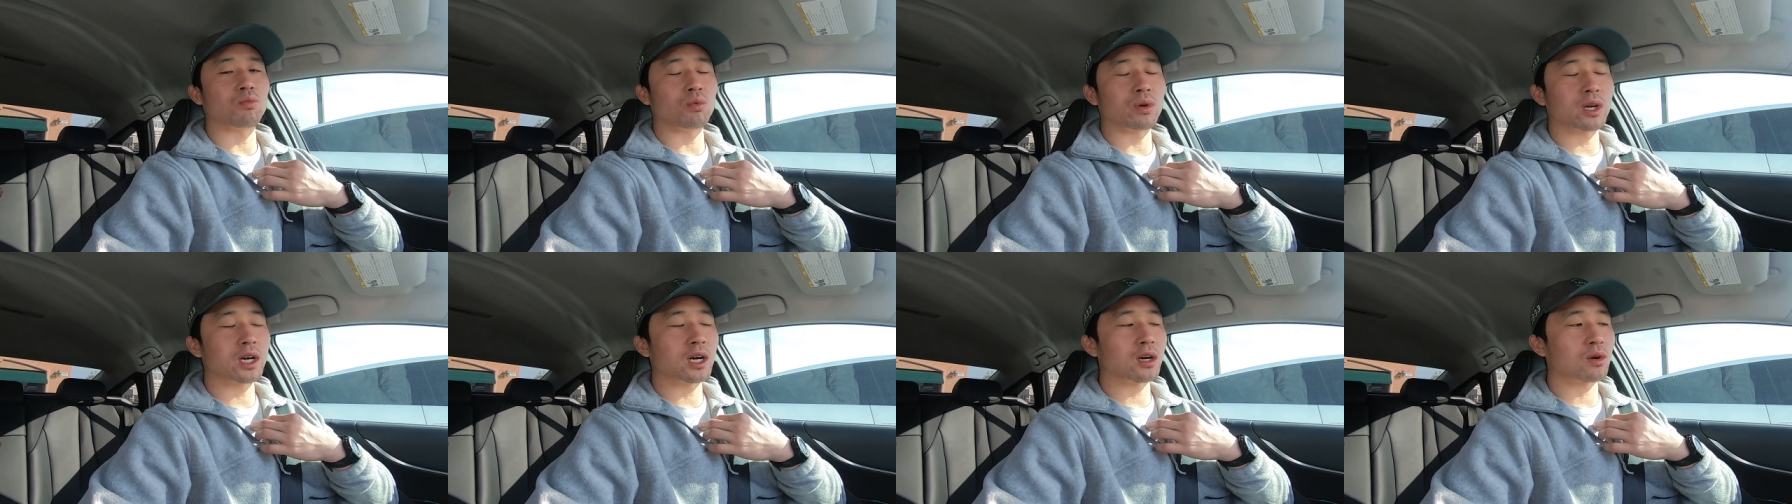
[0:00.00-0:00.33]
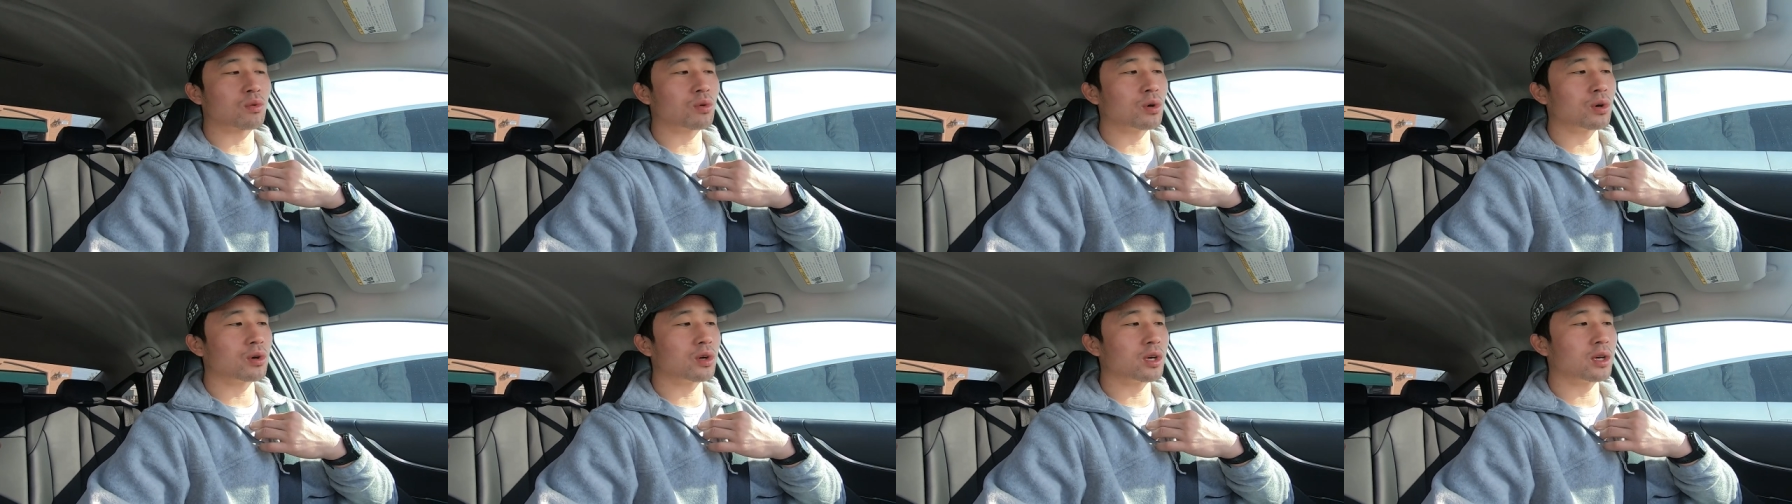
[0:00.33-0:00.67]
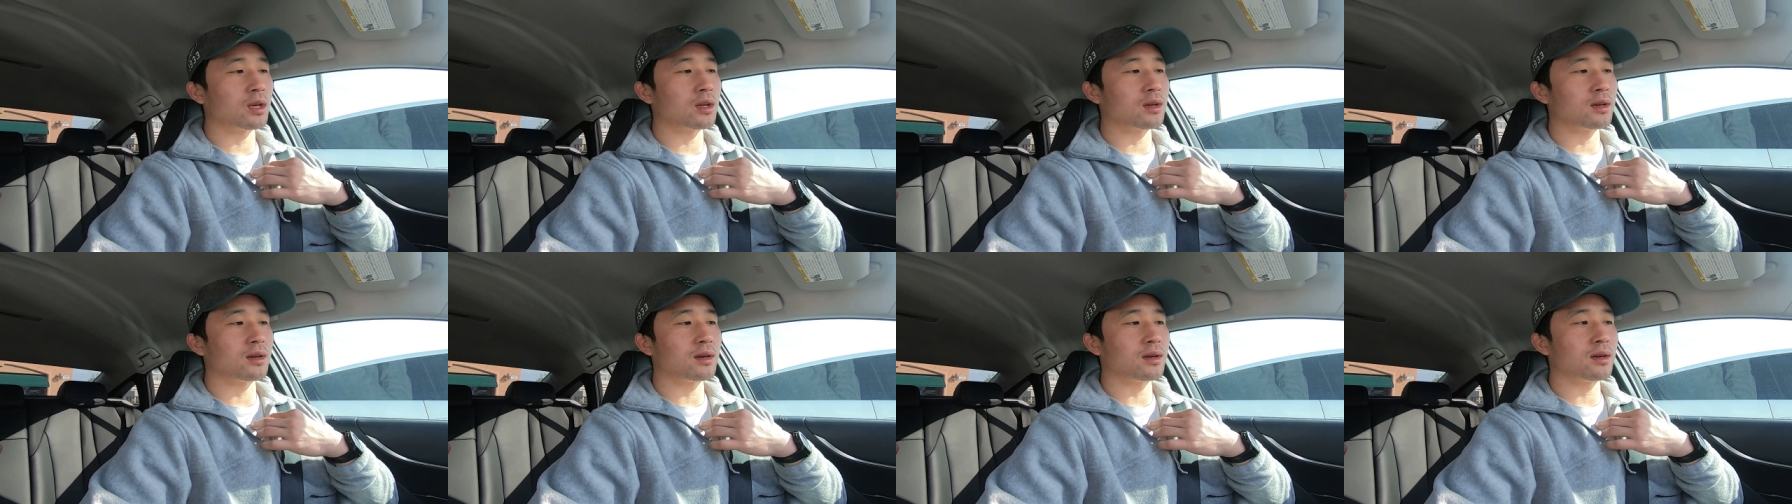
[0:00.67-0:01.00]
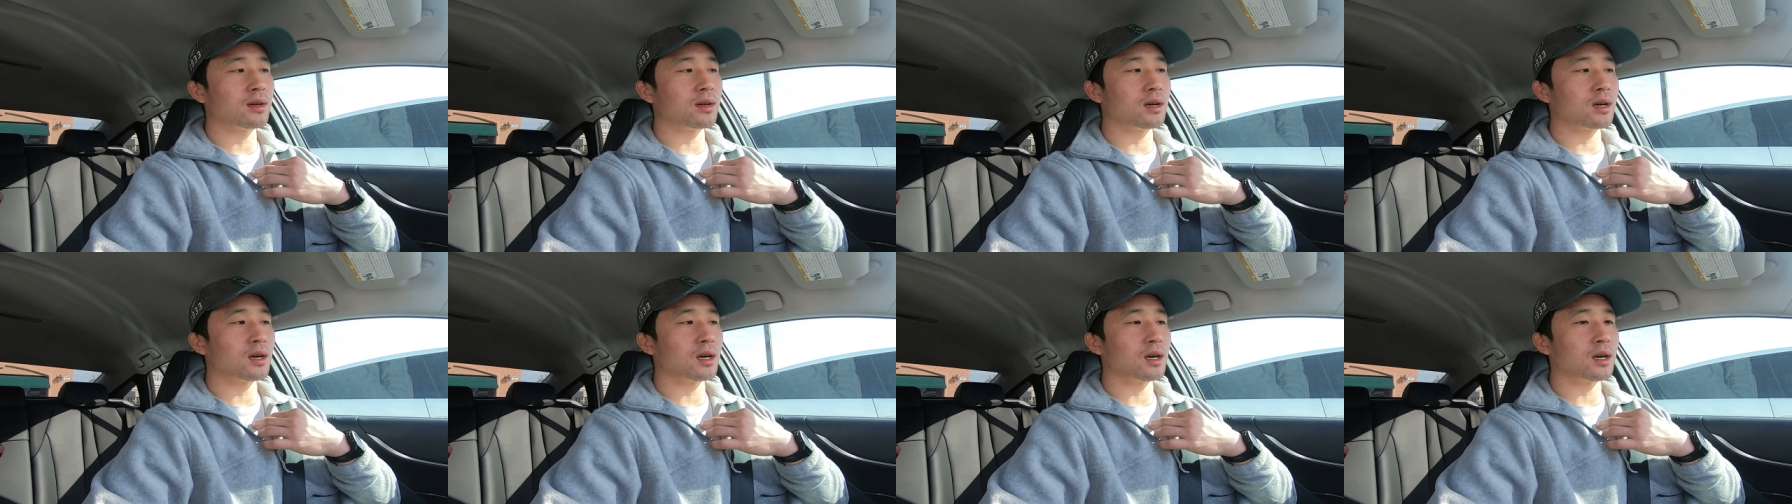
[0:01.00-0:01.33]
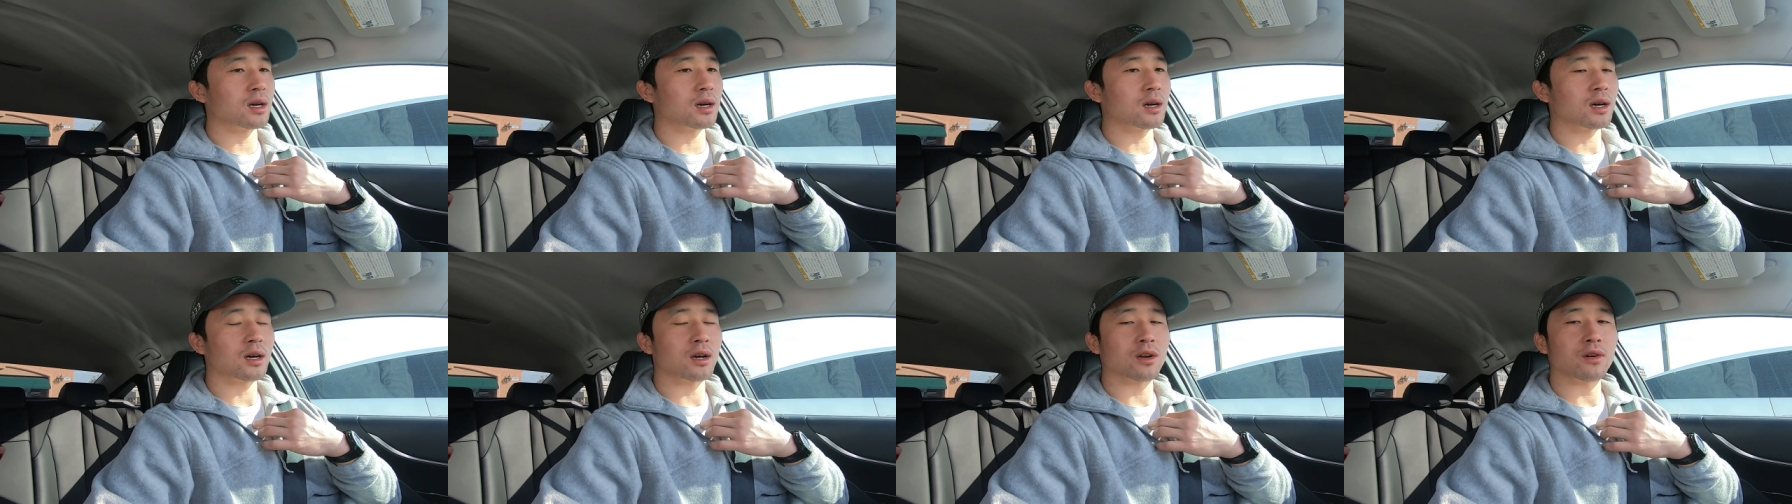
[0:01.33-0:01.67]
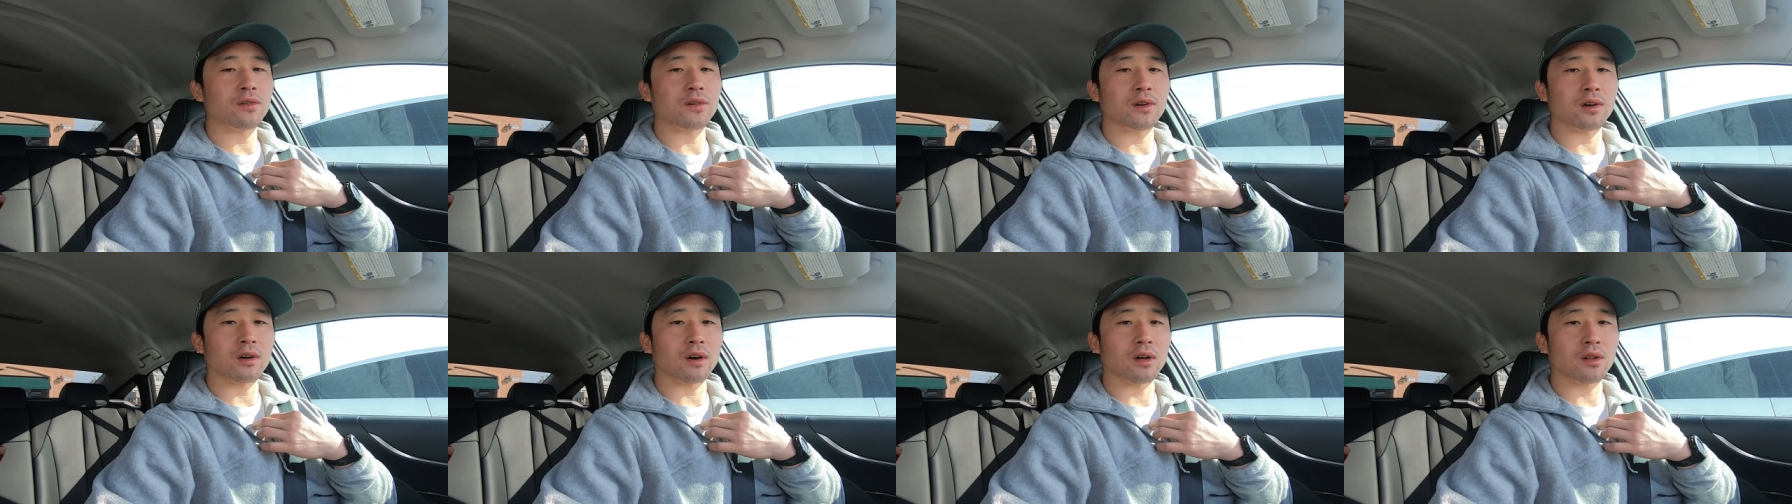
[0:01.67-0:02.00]
we got quoted
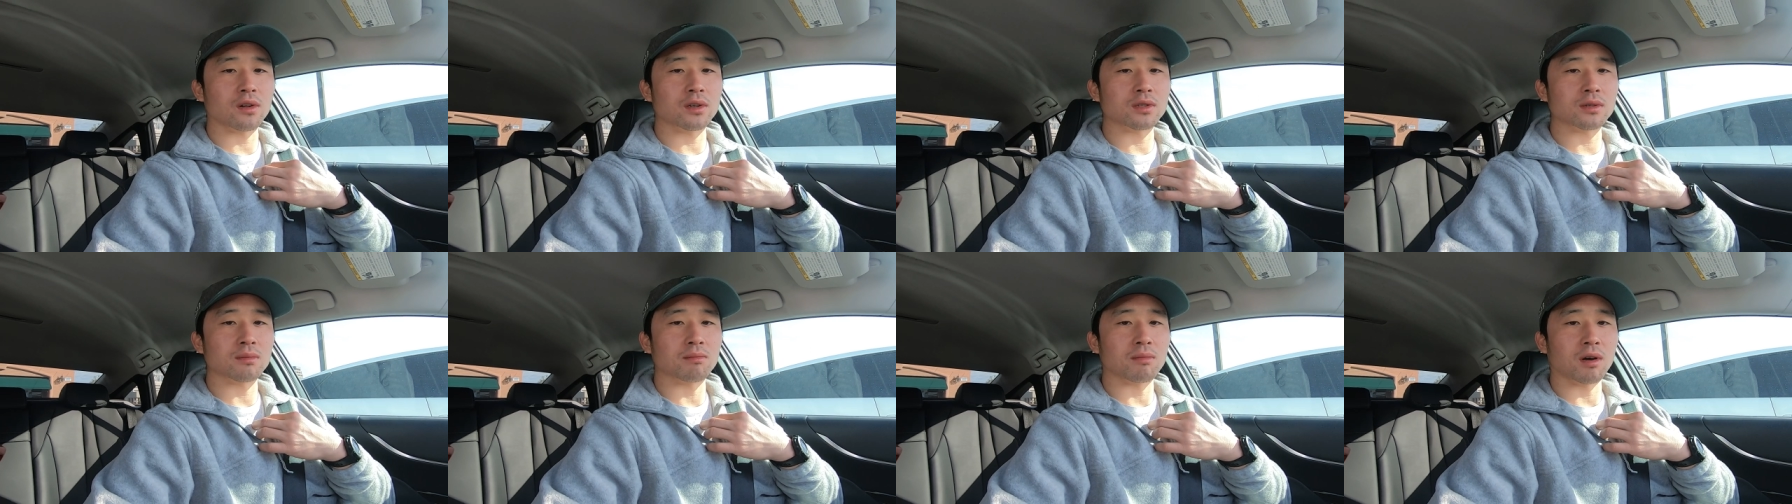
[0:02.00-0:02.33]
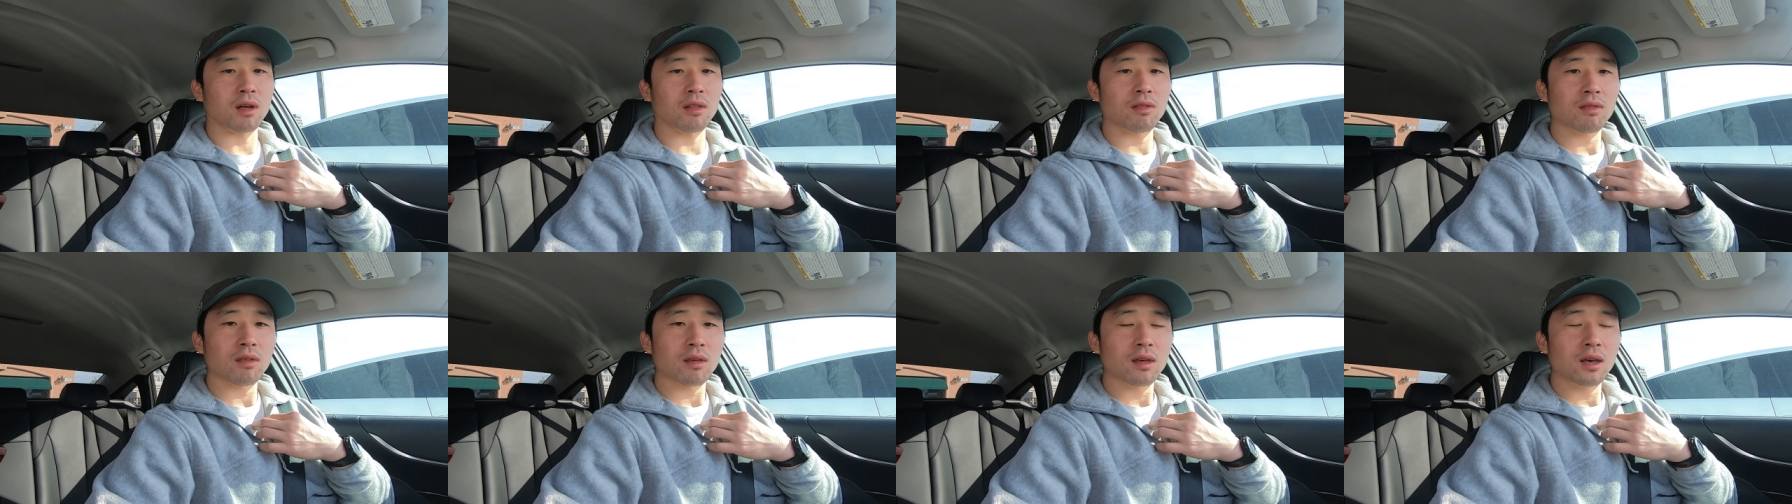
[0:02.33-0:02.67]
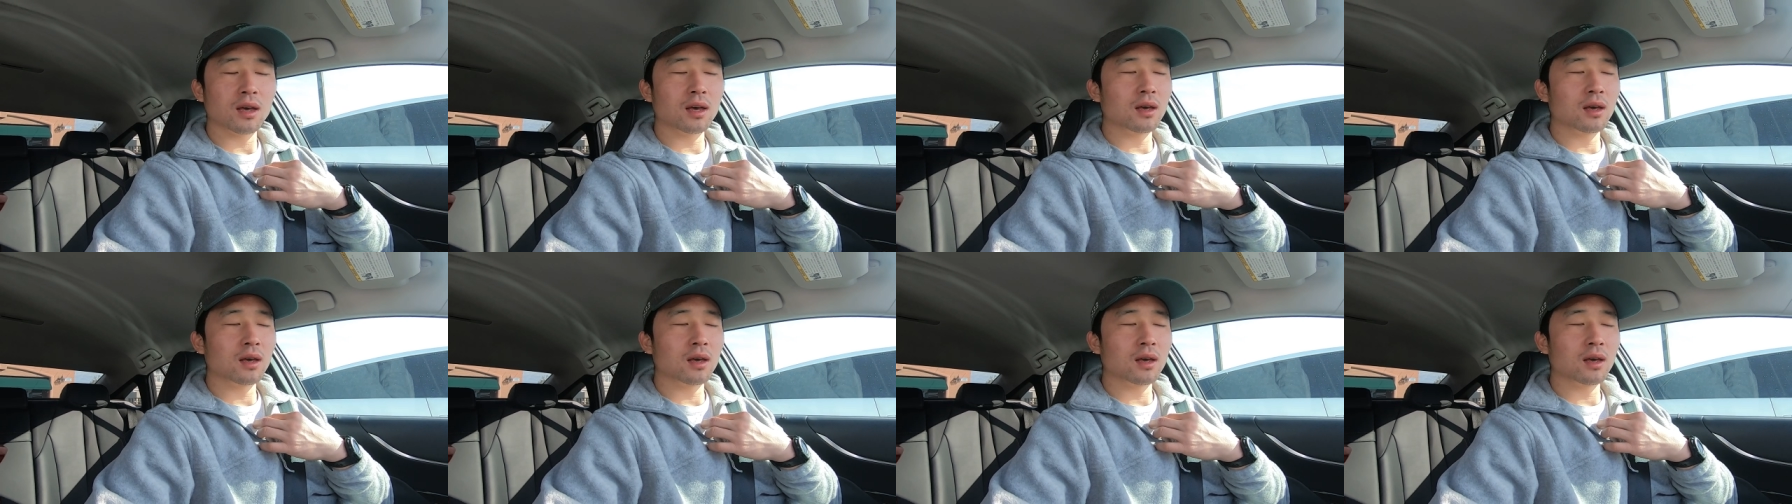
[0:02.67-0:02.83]
$100 a month